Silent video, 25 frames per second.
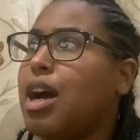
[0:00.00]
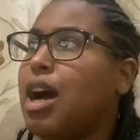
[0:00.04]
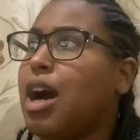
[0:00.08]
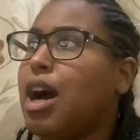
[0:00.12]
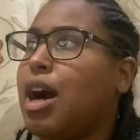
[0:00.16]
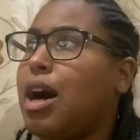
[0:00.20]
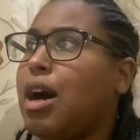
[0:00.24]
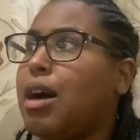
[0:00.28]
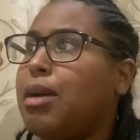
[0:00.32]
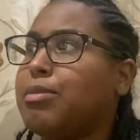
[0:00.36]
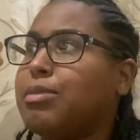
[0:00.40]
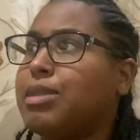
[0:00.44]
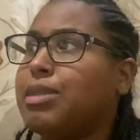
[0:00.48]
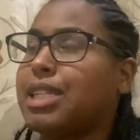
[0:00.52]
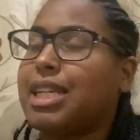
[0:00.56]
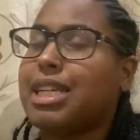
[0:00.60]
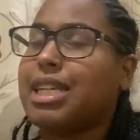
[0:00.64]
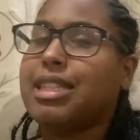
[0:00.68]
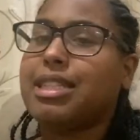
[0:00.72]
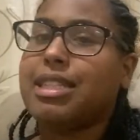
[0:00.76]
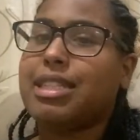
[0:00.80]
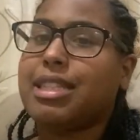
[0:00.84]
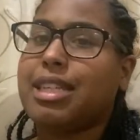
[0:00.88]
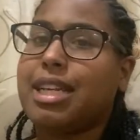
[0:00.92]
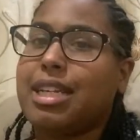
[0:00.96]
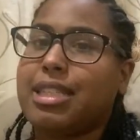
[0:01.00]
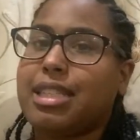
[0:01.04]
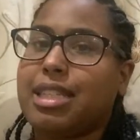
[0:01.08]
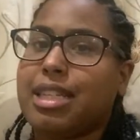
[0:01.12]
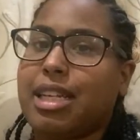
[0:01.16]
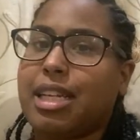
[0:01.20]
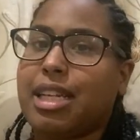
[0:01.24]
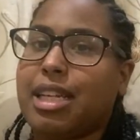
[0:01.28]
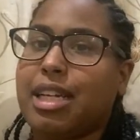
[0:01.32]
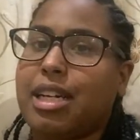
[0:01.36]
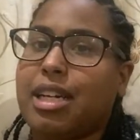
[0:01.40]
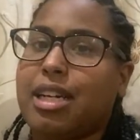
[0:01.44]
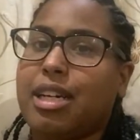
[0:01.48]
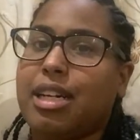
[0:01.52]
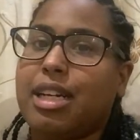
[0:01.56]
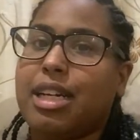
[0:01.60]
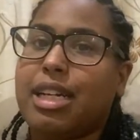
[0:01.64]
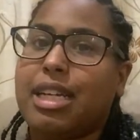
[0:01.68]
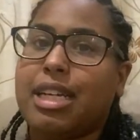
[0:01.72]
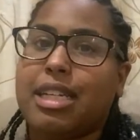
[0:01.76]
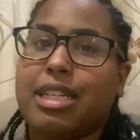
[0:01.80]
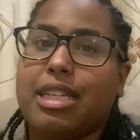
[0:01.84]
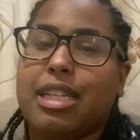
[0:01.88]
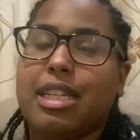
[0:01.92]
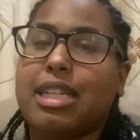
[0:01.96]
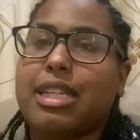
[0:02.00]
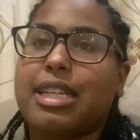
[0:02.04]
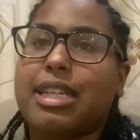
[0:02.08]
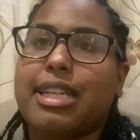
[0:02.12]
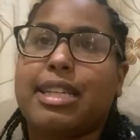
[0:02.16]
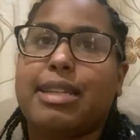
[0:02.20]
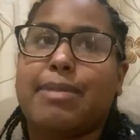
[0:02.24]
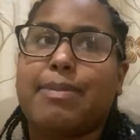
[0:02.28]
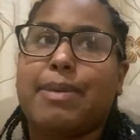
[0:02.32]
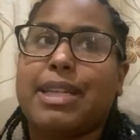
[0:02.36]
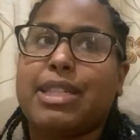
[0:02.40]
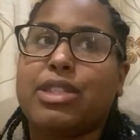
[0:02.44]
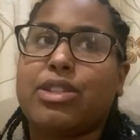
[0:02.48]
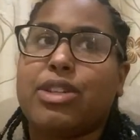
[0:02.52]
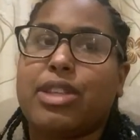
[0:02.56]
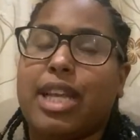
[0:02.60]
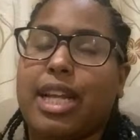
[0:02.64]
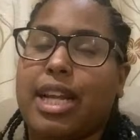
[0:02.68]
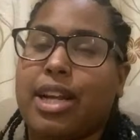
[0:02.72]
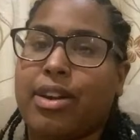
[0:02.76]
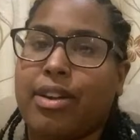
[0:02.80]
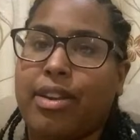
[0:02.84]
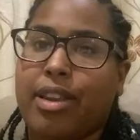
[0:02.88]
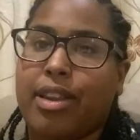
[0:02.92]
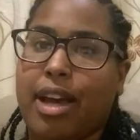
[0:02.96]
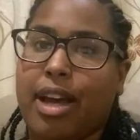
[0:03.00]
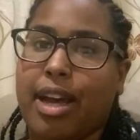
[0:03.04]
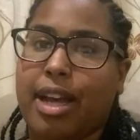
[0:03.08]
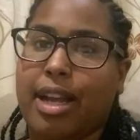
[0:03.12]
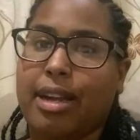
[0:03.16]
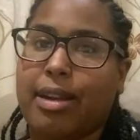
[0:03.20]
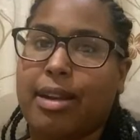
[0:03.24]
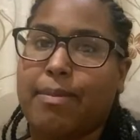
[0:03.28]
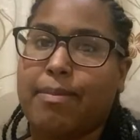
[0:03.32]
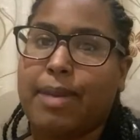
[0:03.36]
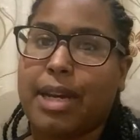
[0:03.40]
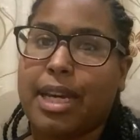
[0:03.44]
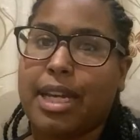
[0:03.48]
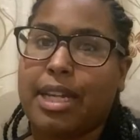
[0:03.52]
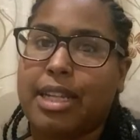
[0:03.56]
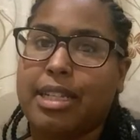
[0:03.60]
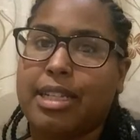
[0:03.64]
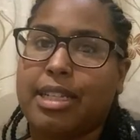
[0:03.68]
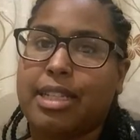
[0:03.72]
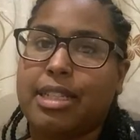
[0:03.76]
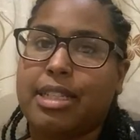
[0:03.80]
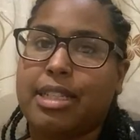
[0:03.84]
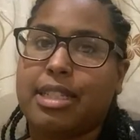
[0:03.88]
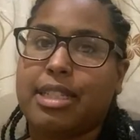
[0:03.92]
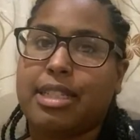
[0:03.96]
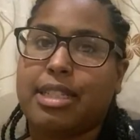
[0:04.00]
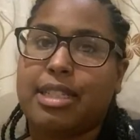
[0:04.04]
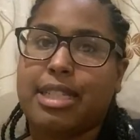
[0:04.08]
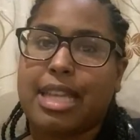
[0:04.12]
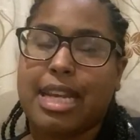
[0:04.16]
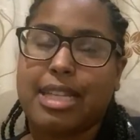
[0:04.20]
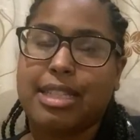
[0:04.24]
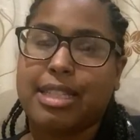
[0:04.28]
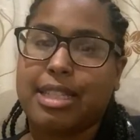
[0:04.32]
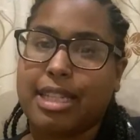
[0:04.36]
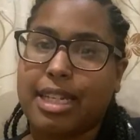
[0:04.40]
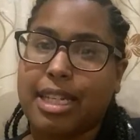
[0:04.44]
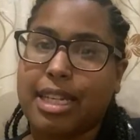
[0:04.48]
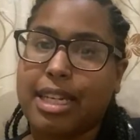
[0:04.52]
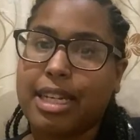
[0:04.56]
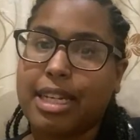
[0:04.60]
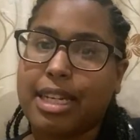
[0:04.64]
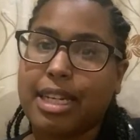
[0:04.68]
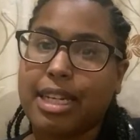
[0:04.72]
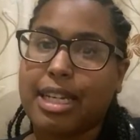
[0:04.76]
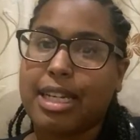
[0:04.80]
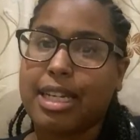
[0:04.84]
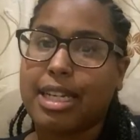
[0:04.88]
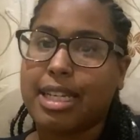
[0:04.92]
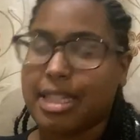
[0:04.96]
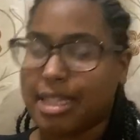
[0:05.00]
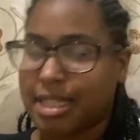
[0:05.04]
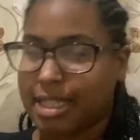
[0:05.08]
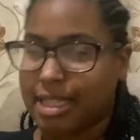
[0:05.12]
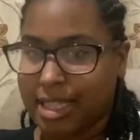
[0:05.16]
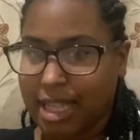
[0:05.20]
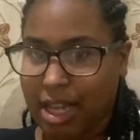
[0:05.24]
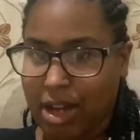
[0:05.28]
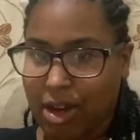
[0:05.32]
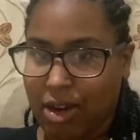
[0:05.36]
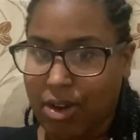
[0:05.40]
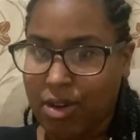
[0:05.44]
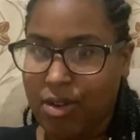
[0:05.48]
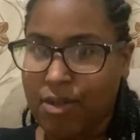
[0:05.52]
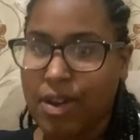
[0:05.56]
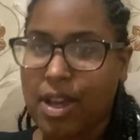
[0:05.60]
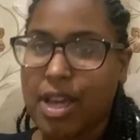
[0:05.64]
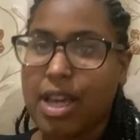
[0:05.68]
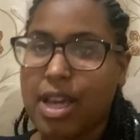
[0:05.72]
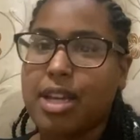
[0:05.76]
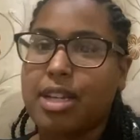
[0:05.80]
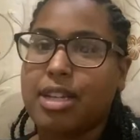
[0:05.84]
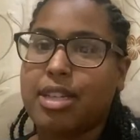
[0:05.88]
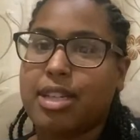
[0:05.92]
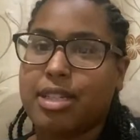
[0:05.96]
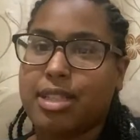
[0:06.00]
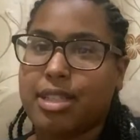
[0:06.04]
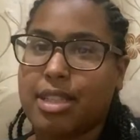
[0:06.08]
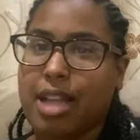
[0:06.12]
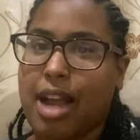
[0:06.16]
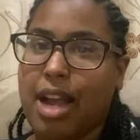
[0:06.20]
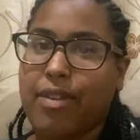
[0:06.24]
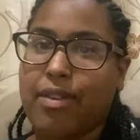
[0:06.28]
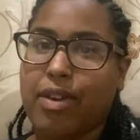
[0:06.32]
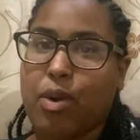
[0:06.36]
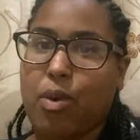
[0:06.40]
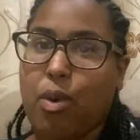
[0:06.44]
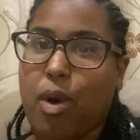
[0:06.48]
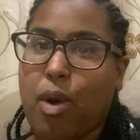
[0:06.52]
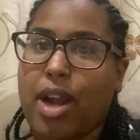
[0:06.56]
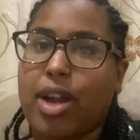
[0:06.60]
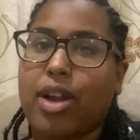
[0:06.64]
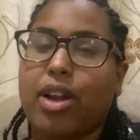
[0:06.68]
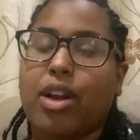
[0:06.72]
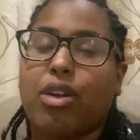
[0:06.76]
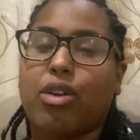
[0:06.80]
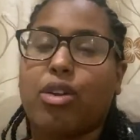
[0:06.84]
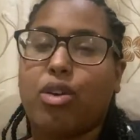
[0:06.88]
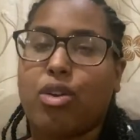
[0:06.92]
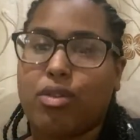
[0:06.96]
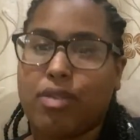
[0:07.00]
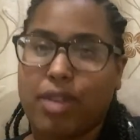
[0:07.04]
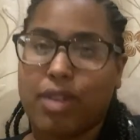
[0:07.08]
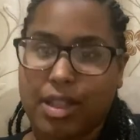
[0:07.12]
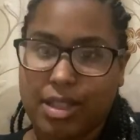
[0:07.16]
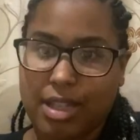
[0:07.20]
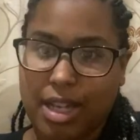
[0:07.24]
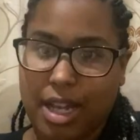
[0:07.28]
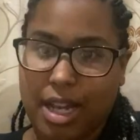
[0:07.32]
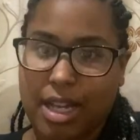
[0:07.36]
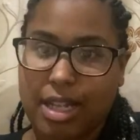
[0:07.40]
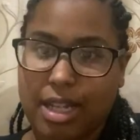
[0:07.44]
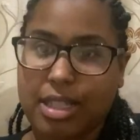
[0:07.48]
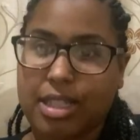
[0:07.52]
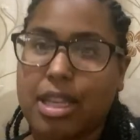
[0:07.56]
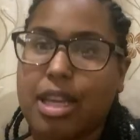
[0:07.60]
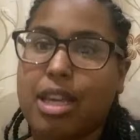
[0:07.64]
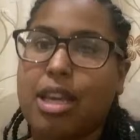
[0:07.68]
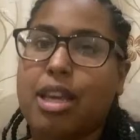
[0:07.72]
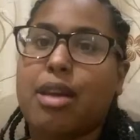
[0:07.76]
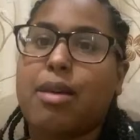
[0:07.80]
To get into Tanzania, it depends on the airline, but Tanzania itself does not require a COVID test.